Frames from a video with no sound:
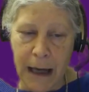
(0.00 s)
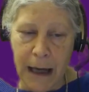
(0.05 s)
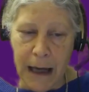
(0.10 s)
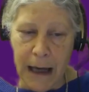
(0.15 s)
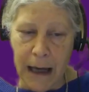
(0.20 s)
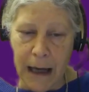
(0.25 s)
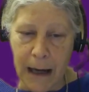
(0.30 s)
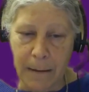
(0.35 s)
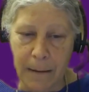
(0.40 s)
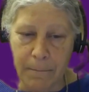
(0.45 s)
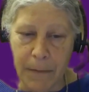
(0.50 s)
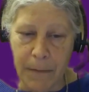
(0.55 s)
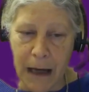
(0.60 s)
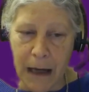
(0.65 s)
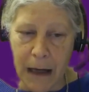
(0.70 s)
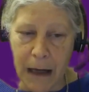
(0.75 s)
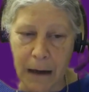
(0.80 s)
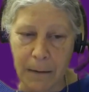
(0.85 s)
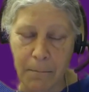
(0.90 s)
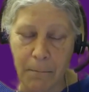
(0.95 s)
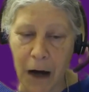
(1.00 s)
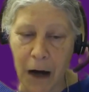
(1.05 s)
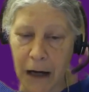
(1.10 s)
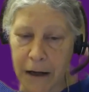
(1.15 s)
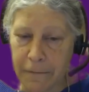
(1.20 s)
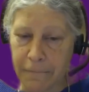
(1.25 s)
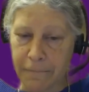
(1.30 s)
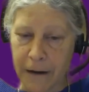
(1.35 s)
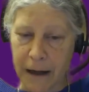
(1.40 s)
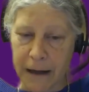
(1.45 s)

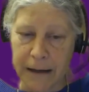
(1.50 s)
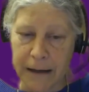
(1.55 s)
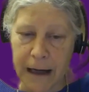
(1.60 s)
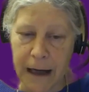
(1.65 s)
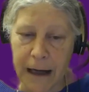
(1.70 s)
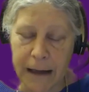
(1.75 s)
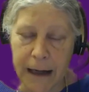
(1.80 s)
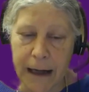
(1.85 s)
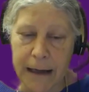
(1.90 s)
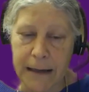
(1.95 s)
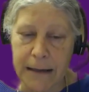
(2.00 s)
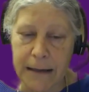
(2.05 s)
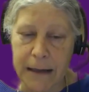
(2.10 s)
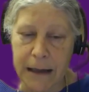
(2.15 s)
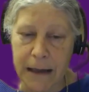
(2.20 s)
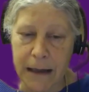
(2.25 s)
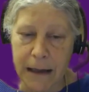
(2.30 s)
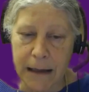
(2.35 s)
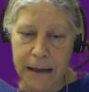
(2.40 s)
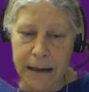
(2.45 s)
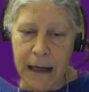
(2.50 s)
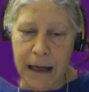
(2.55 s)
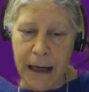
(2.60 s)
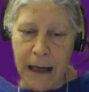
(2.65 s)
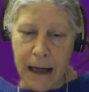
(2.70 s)
modified that as needed,